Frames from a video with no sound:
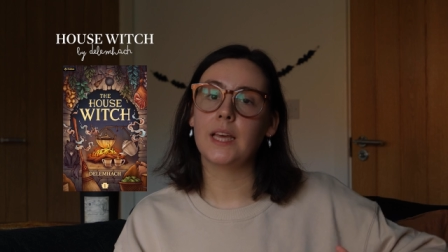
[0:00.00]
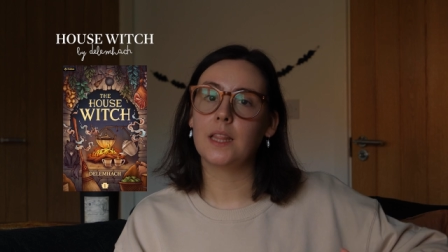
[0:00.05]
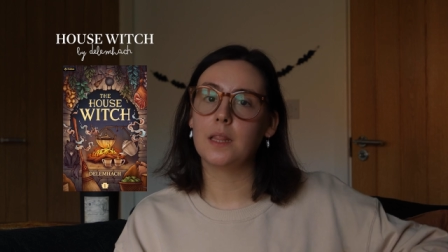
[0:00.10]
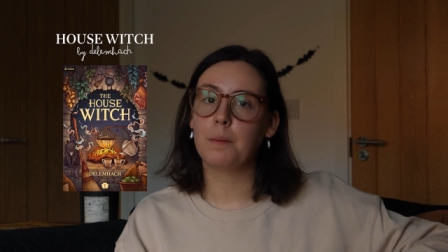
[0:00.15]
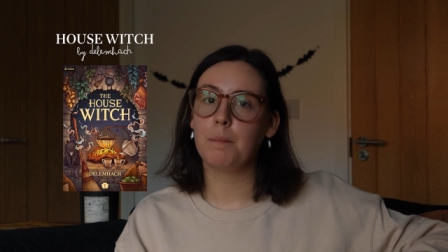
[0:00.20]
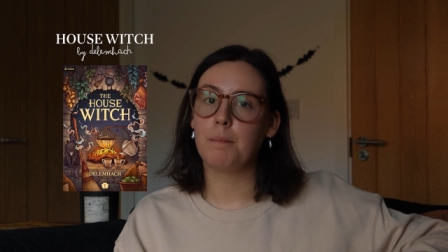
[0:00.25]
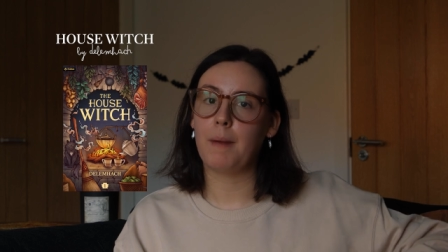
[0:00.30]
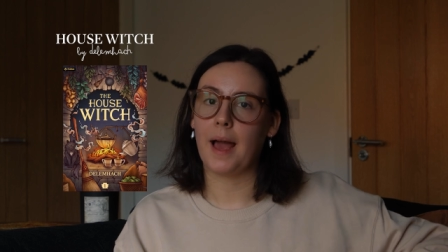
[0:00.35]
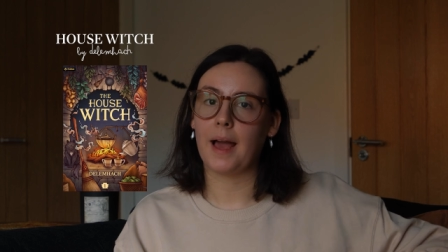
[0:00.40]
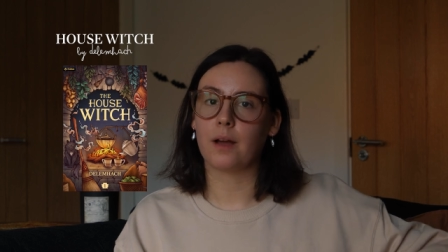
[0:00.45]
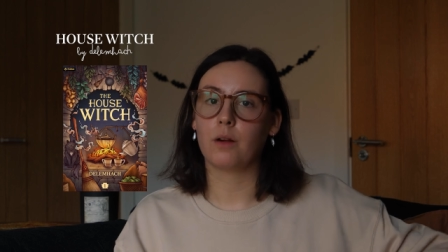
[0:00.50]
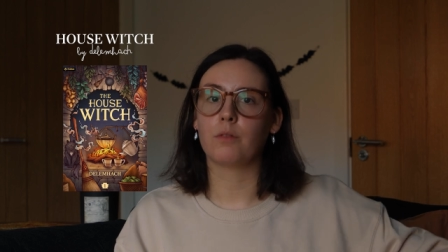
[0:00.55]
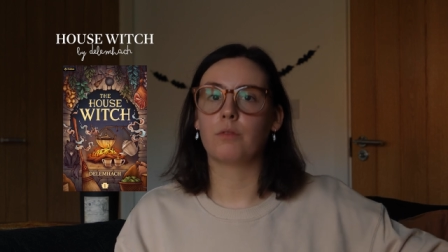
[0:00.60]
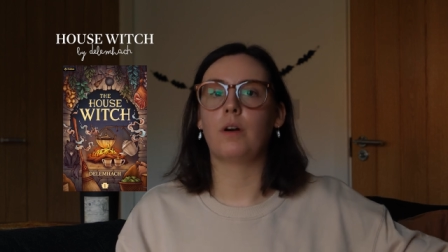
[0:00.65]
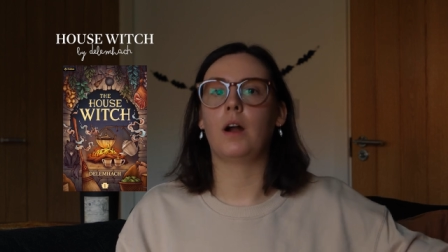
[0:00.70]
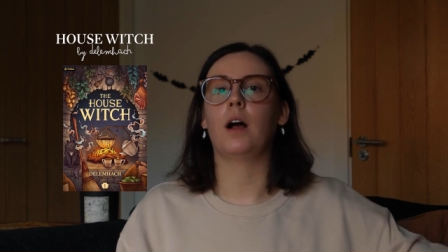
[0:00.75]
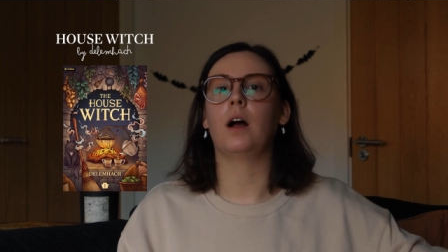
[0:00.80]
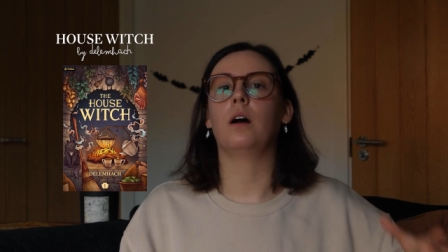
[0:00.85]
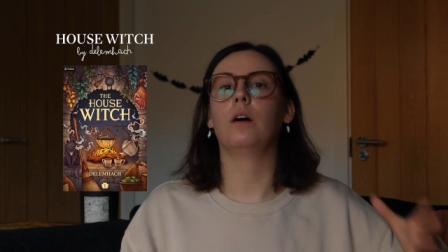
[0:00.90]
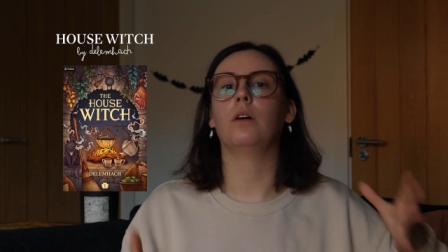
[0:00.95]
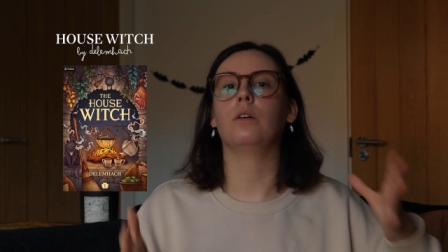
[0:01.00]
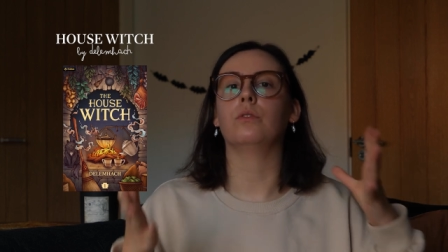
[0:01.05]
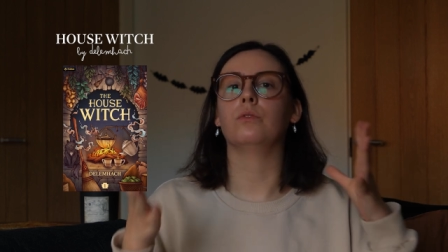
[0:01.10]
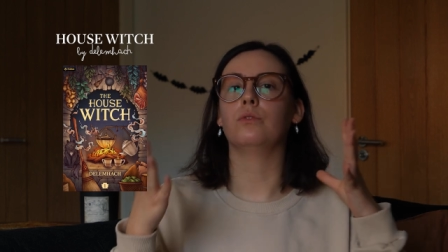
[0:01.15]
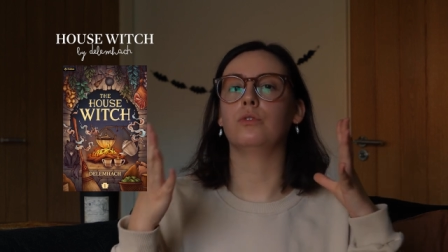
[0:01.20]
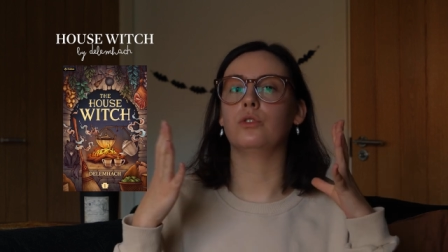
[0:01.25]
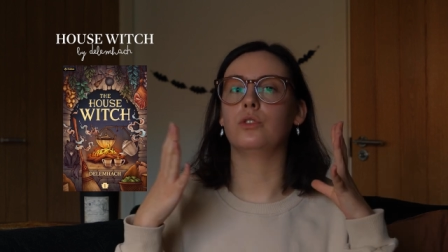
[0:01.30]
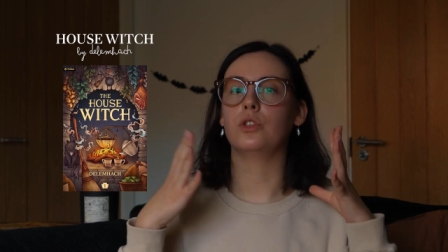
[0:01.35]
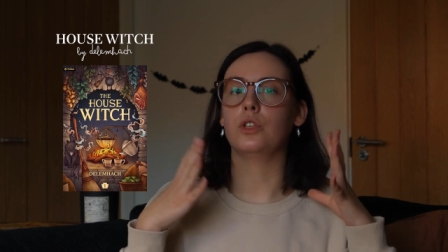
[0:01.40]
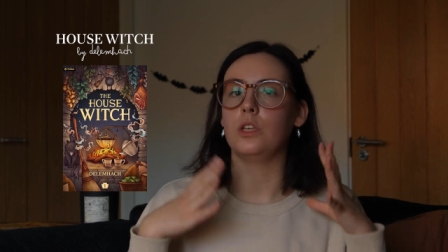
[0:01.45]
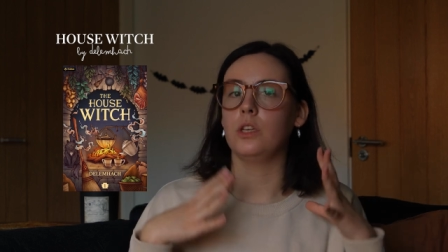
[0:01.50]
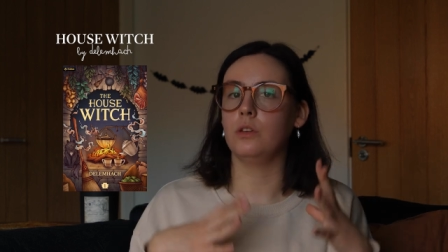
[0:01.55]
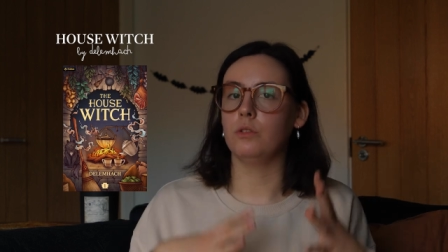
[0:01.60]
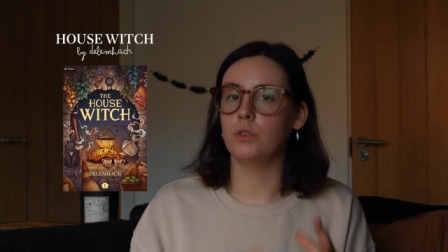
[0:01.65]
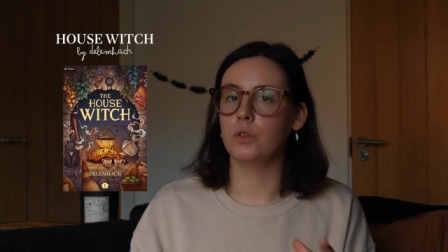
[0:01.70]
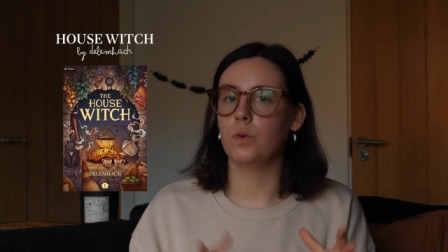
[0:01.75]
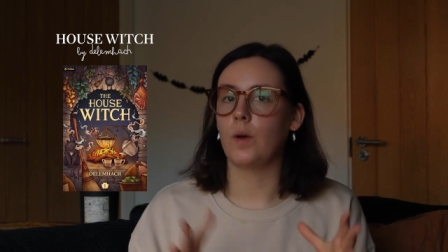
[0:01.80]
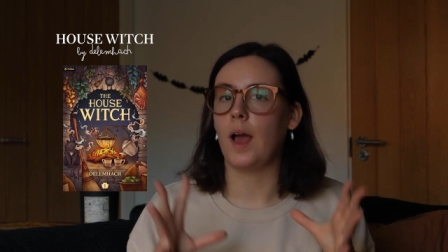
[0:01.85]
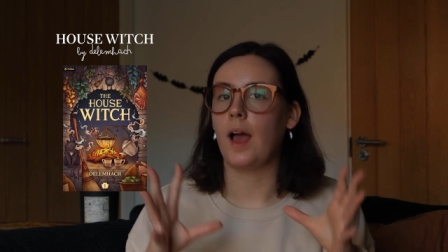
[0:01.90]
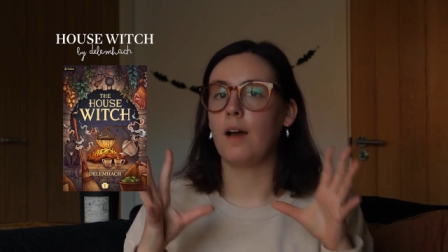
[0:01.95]
in the background. You
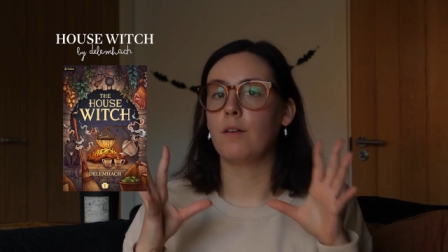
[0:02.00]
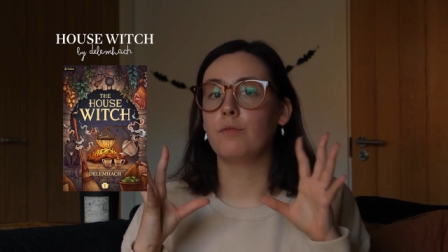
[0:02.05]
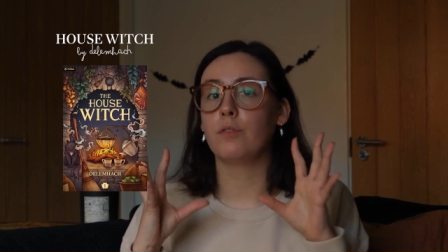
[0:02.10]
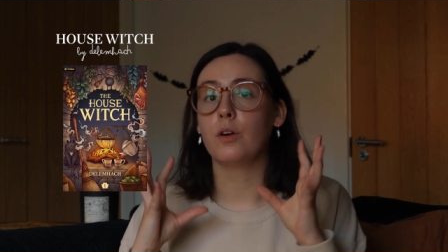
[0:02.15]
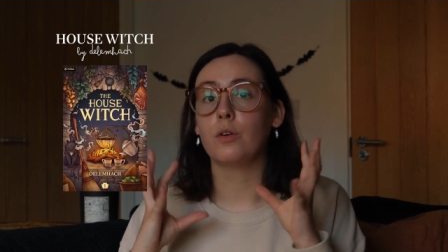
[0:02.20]
do have